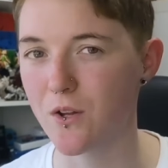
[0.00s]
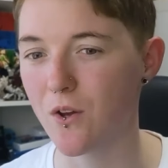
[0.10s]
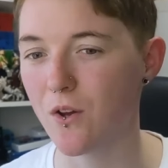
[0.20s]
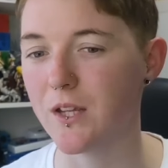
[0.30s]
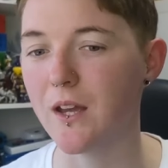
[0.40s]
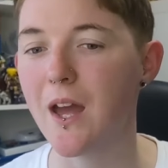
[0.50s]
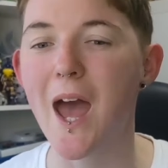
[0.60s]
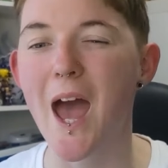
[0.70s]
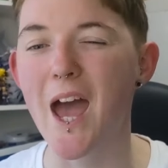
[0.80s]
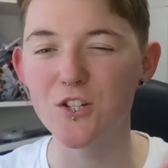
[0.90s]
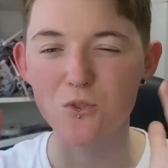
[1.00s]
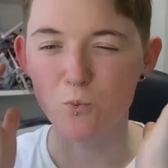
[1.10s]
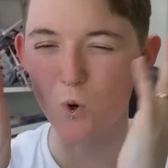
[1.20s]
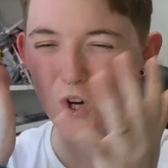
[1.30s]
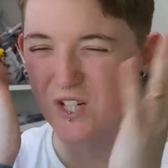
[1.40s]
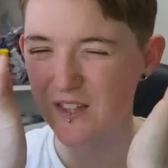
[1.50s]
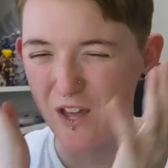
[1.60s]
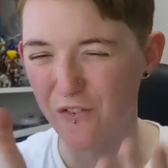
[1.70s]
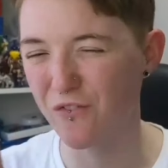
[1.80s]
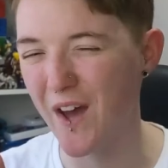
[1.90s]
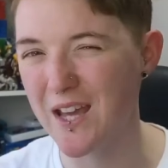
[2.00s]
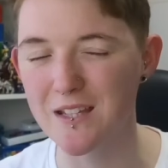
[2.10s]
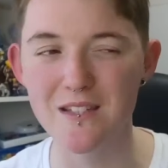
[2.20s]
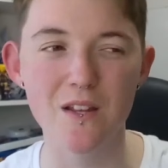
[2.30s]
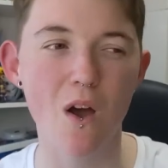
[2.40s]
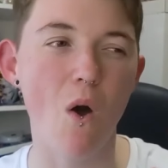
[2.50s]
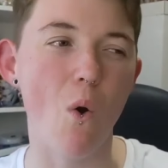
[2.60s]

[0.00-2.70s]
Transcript: dirty and just washing their face